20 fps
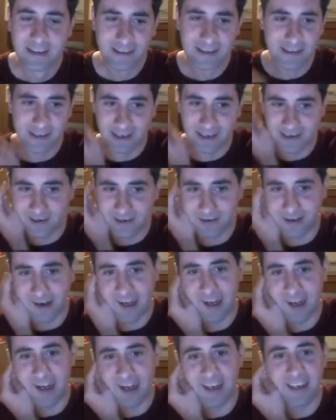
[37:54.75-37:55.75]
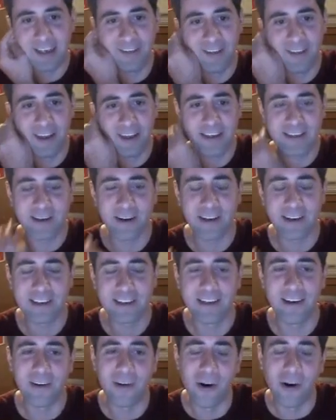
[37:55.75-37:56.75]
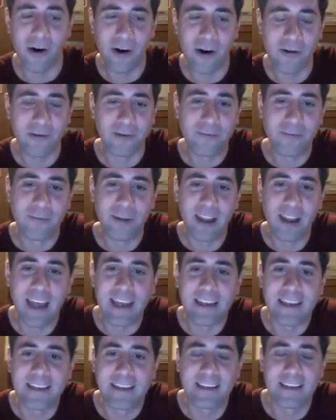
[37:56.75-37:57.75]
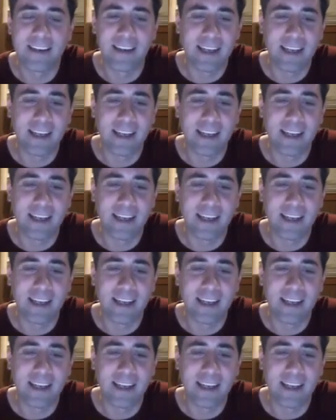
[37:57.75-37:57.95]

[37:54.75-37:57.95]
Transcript: So I just feel like Taric's in an awkward place.